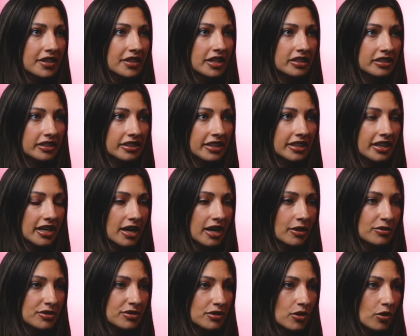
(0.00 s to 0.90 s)
The clinic
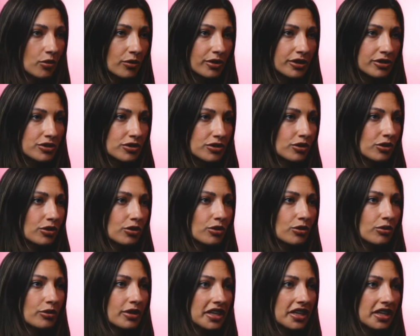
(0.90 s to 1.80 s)
I was going
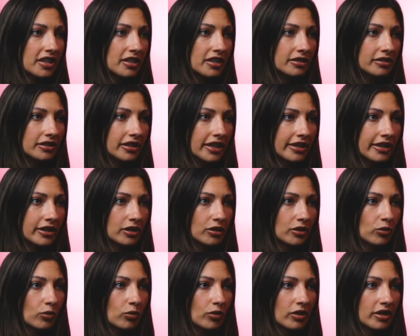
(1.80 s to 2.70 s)
to in
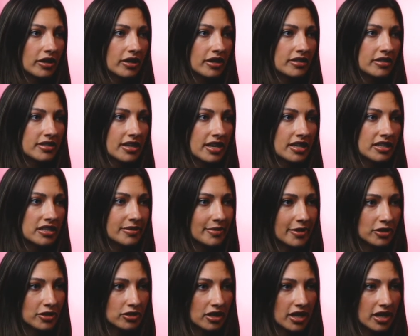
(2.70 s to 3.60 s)
Atlanta was a
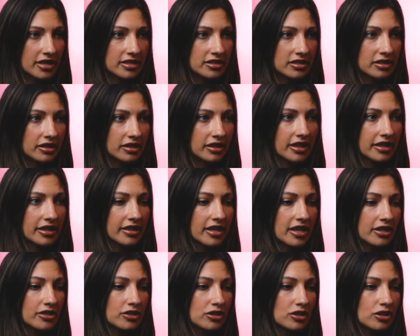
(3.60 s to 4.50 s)
specialized
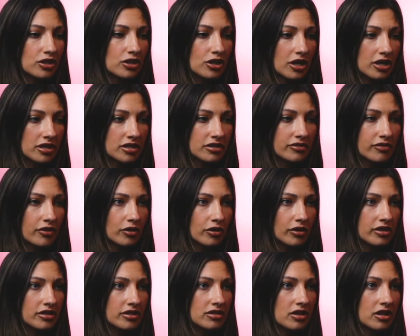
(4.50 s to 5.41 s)
clinic that just
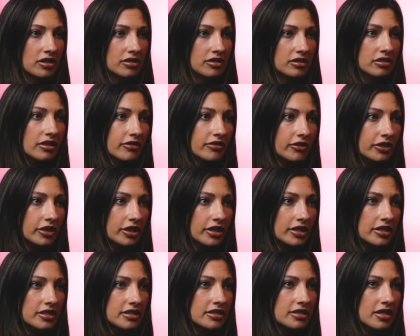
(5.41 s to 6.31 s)
focused on
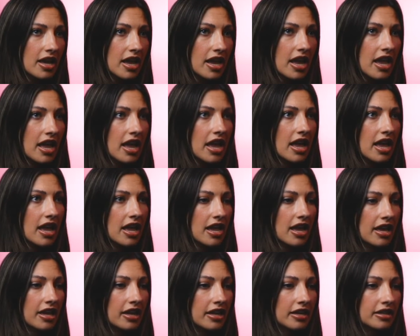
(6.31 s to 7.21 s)
deliveries,
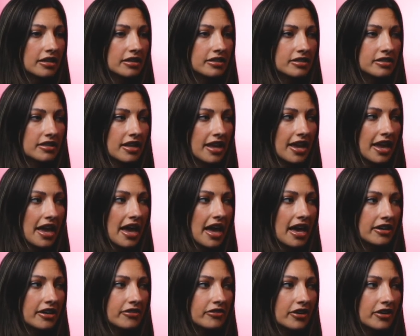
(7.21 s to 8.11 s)
and they
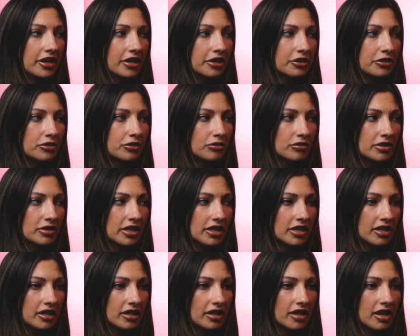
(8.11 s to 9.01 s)
had a very
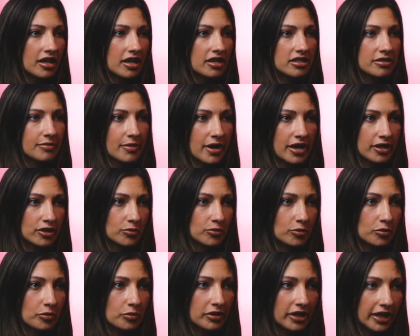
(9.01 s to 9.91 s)
unique,
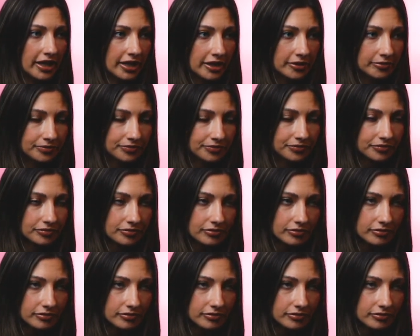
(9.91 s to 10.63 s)
customizable plan.